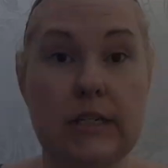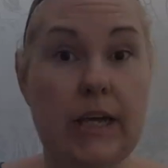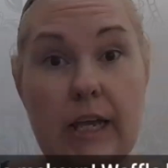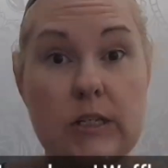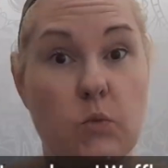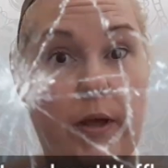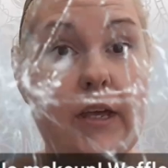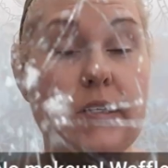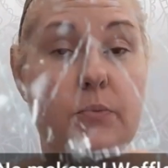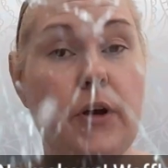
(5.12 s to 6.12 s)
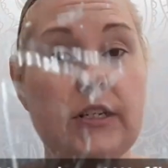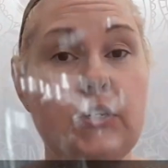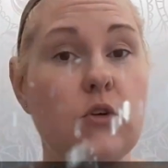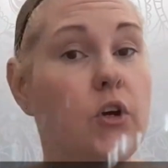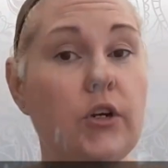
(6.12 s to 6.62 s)
Today's wig is
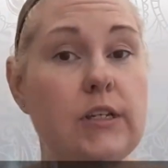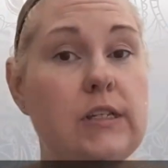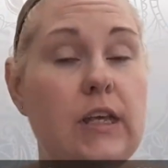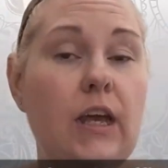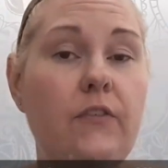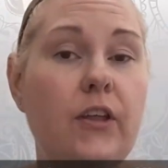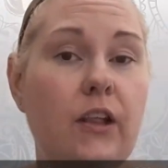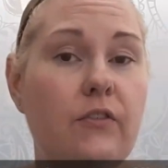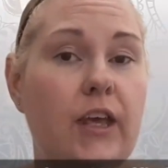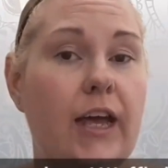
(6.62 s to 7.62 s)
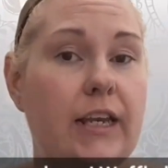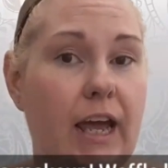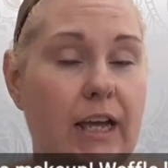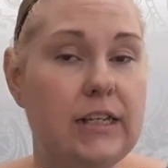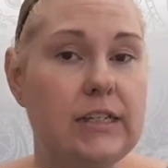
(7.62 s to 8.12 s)
brought to you courtesy of the lovely
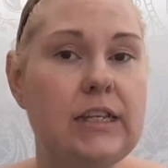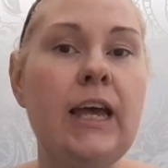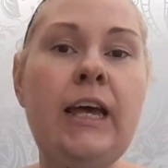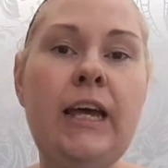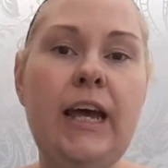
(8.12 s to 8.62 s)
Ines.